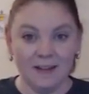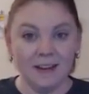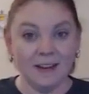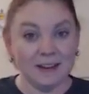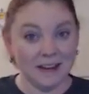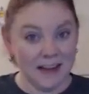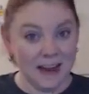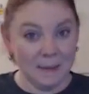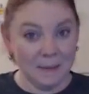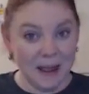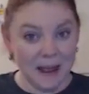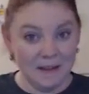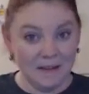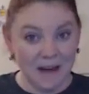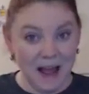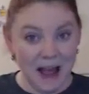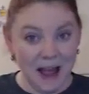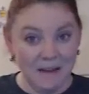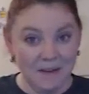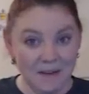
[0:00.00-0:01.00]
Did I make
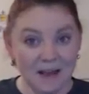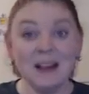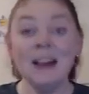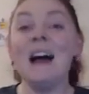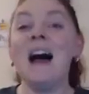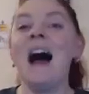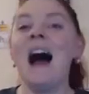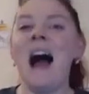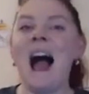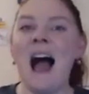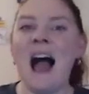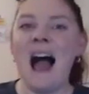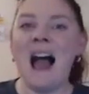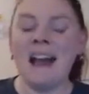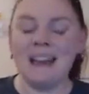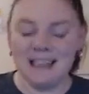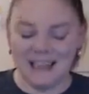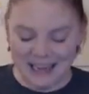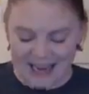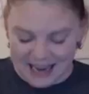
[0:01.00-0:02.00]
5?
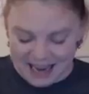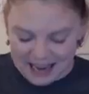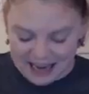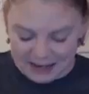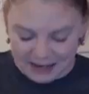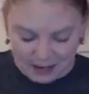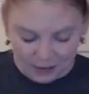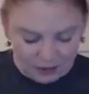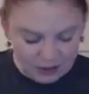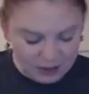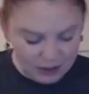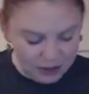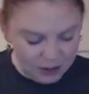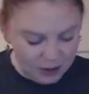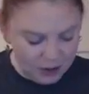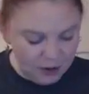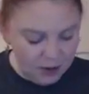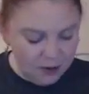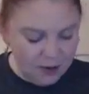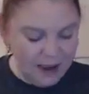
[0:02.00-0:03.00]
I did. So
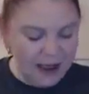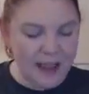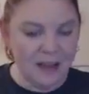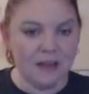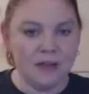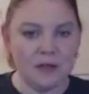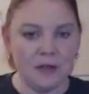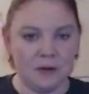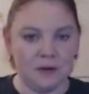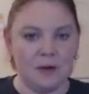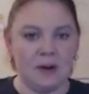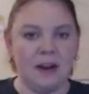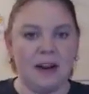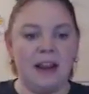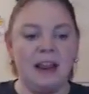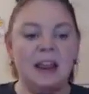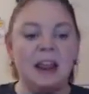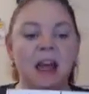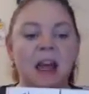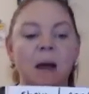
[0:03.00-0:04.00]
2 and
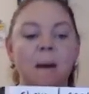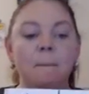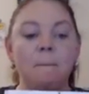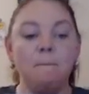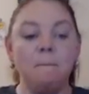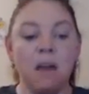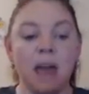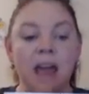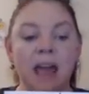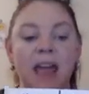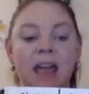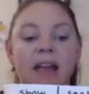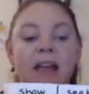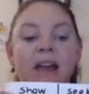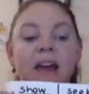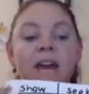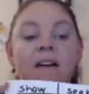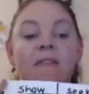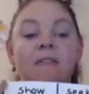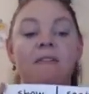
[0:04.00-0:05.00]
3 make
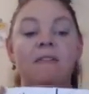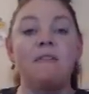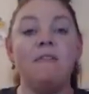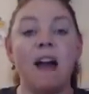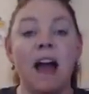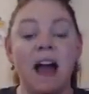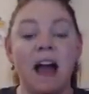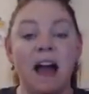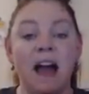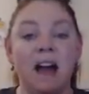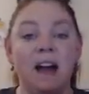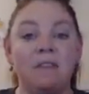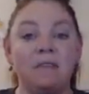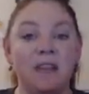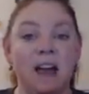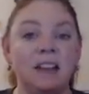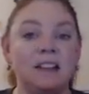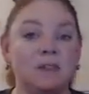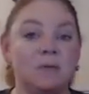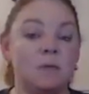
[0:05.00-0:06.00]
5.
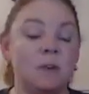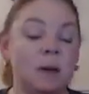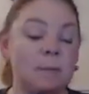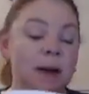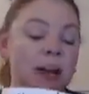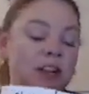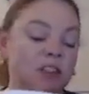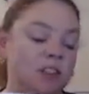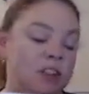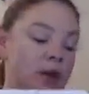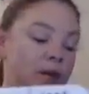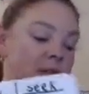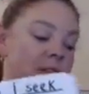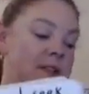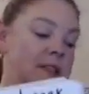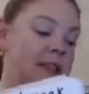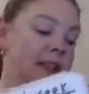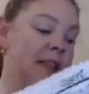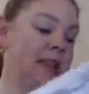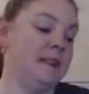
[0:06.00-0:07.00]
That's one of my show
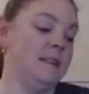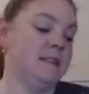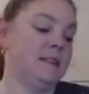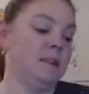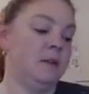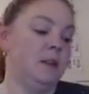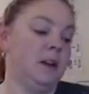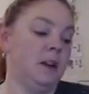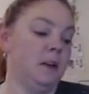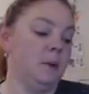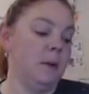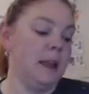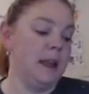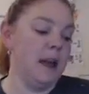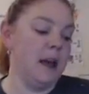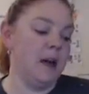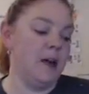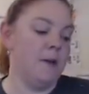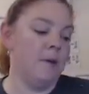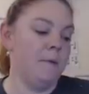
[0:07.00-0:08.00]
and seeks. So here we
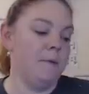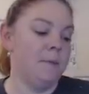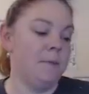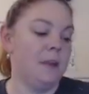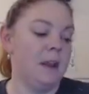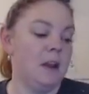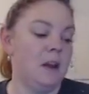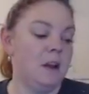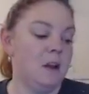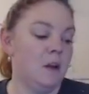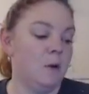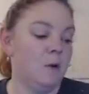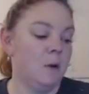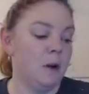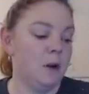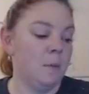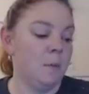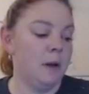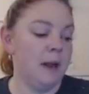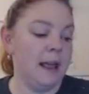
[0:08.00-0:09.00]
go. We're
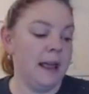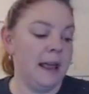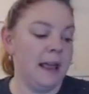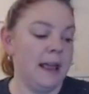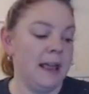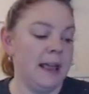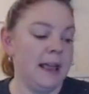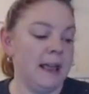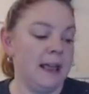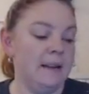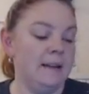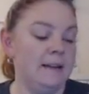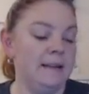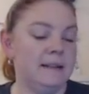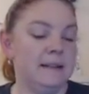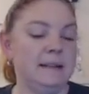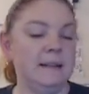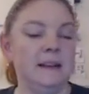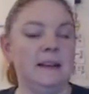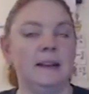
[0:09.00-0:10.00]
going to play
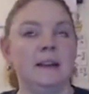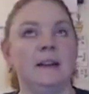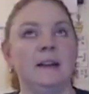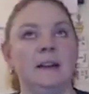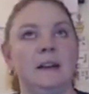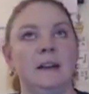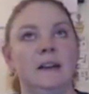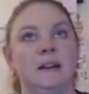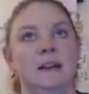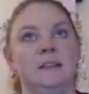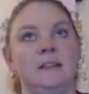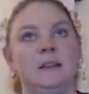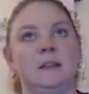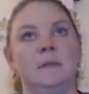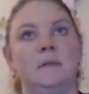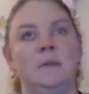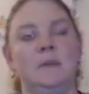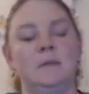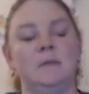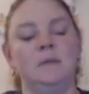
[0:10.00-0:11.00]
again. So
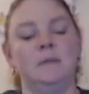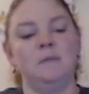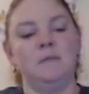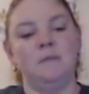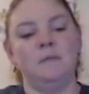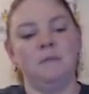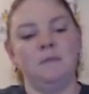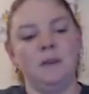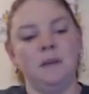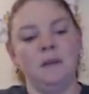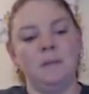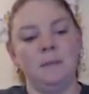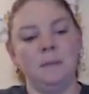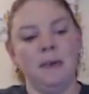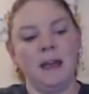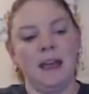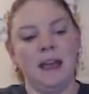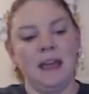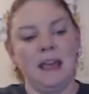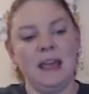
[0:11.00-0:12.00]
I'm going to put them in
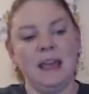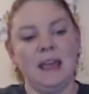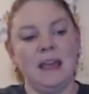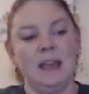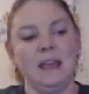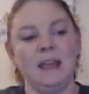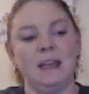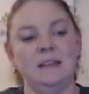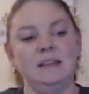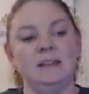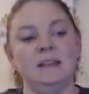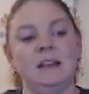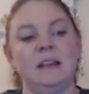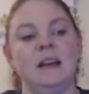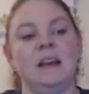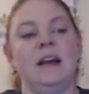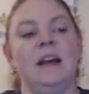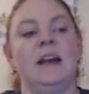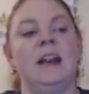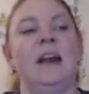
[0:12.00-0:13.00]
my hands,
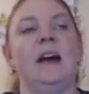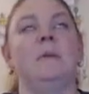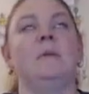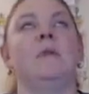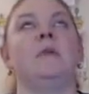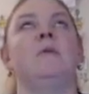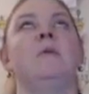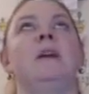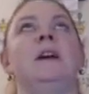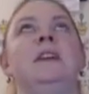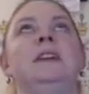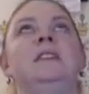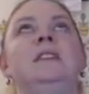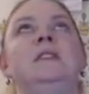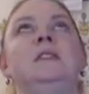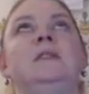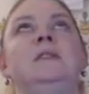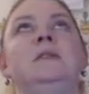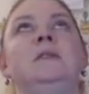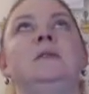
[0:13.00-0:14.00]
and I'm going
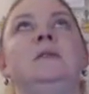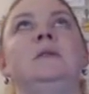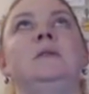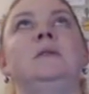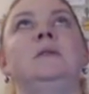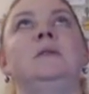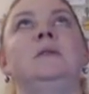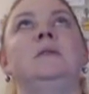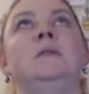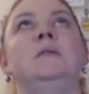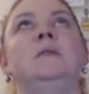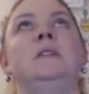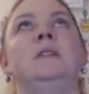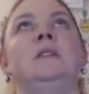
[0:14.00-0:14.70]
to,